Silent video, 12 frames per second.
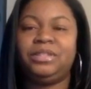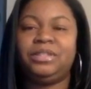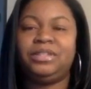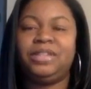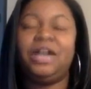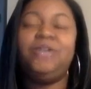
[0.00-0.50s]

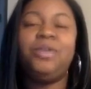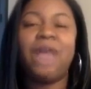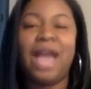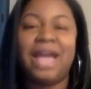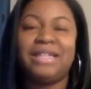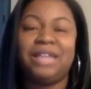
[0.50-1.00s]
tell you
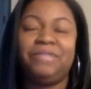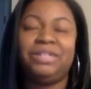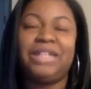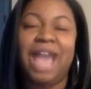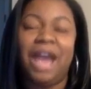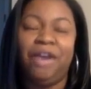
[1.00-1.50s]
guys that
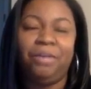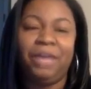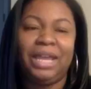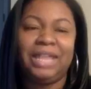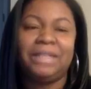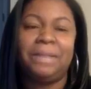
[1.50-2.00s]

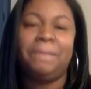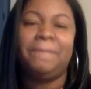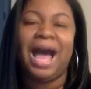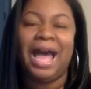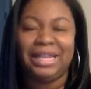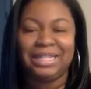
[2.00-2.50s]
retirement is a
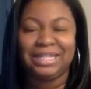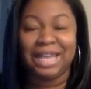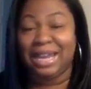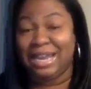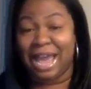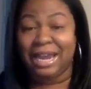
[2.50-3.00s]

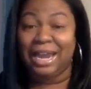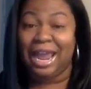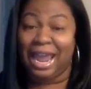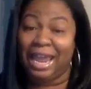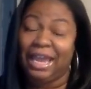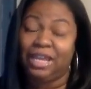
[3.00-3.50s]
mindset, not an
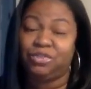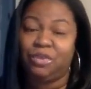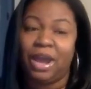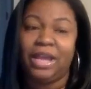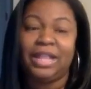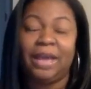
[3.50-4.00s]
age,
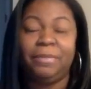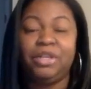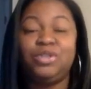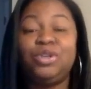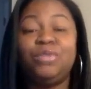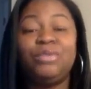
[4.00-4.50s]
right? That
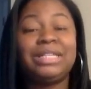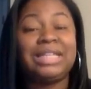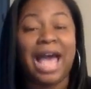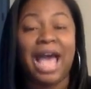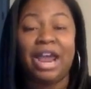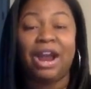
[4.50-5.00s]
means you can
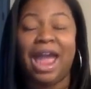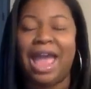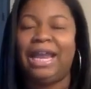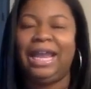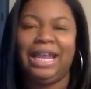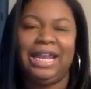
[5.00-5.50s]
retire
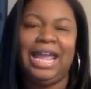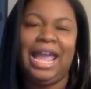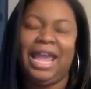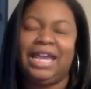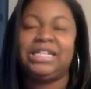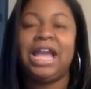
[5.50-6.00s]
at any
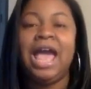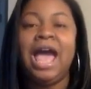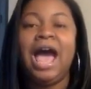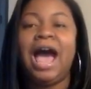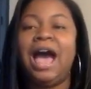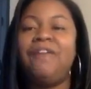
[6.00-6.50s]
age.
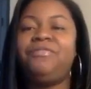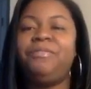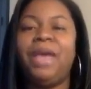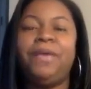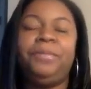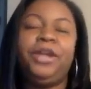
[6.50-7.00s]
I've
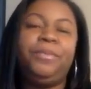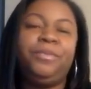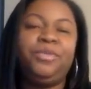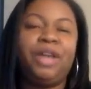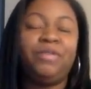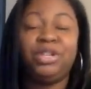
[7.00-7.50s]
met
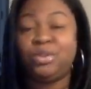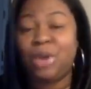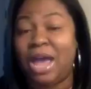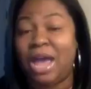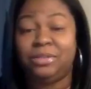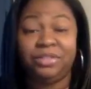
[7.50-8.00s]
people that
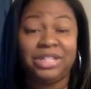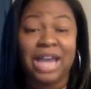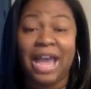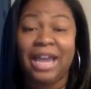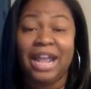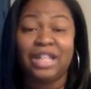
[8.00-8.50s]

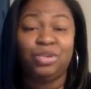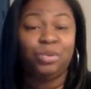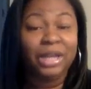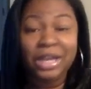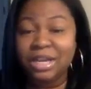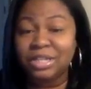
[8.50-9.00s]
retired at
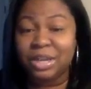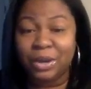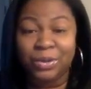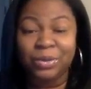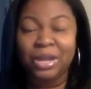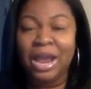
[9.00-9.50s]
20 years
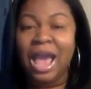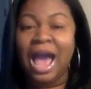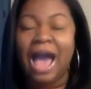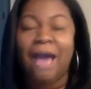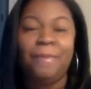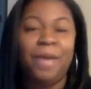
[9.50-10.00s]
old.
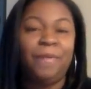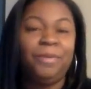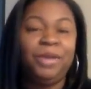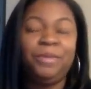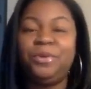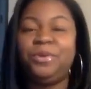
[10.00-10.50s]
I met
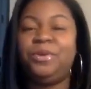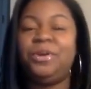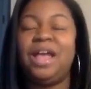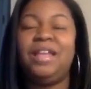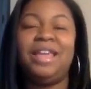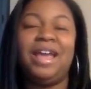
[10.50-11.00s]

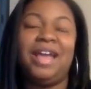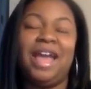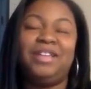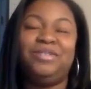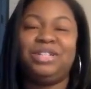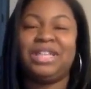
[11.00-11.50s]
people that
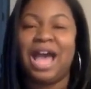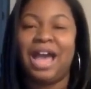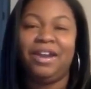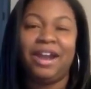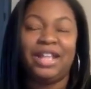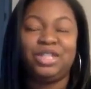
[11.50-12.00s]
has
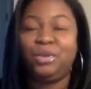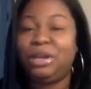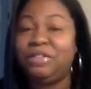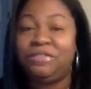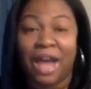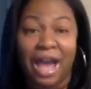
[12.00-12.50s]
retired at
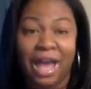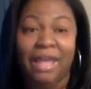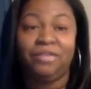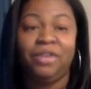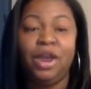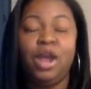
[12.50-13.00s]

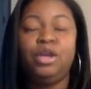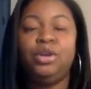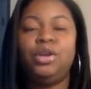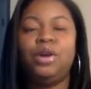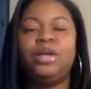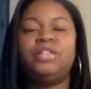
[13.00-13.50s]
25.
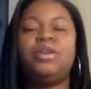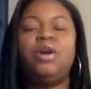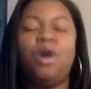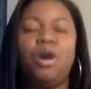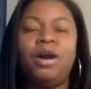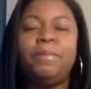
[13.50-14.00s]
You know, it's
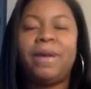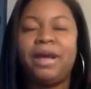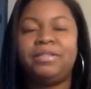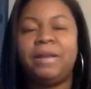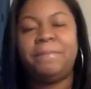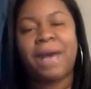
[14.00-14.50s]
all
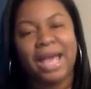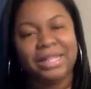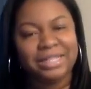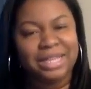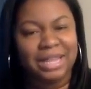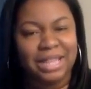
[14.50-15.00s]
about the
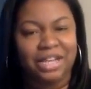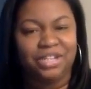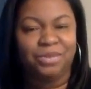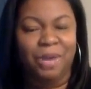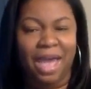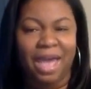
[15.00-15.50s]
mindset
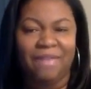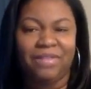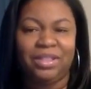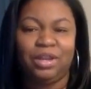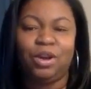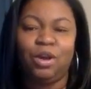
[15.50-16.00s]
that you have
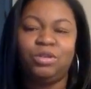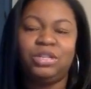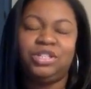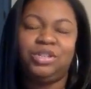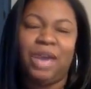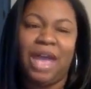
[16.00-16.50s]
and the goals
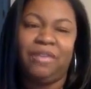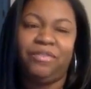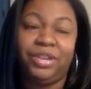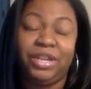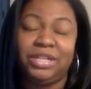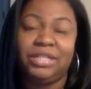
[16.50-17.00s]
that you have
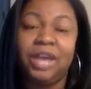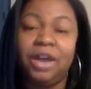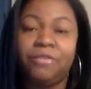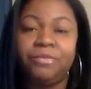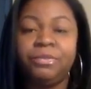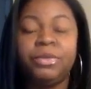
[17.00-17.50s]
for
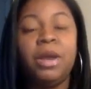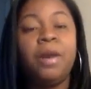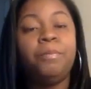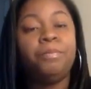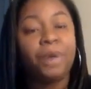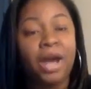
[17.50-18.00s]
yourself.
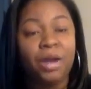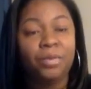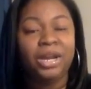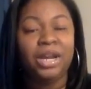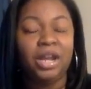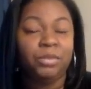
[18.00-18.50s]
But
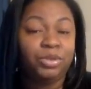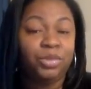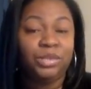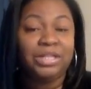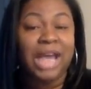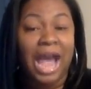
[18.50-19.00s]
when it comes
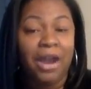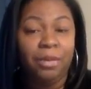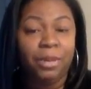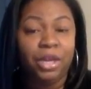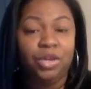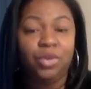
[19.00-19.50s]
to
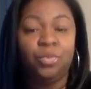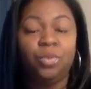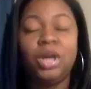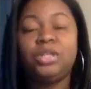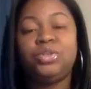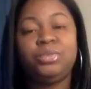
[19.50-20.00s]
retirement, you
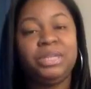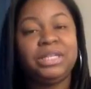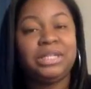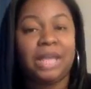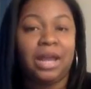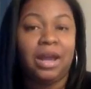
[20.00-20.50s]
want to be
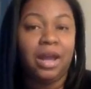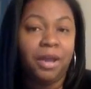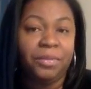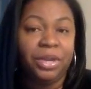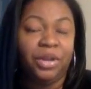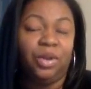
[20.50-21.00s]
set
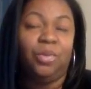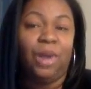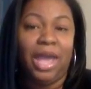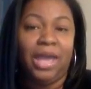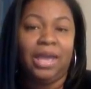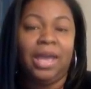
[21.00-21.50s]
up in a
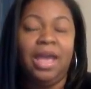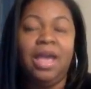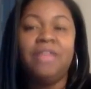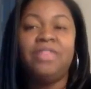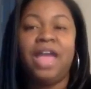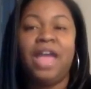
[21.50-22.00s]
way
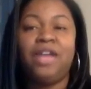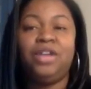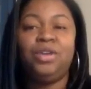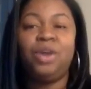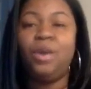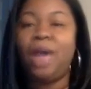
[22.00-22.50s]
that
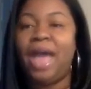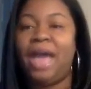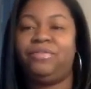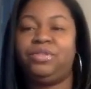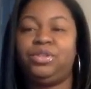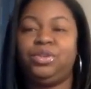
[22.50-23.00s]
you don't
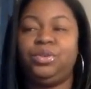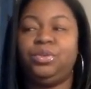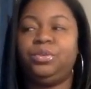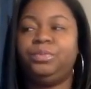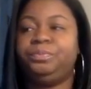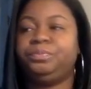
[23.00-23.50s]
have to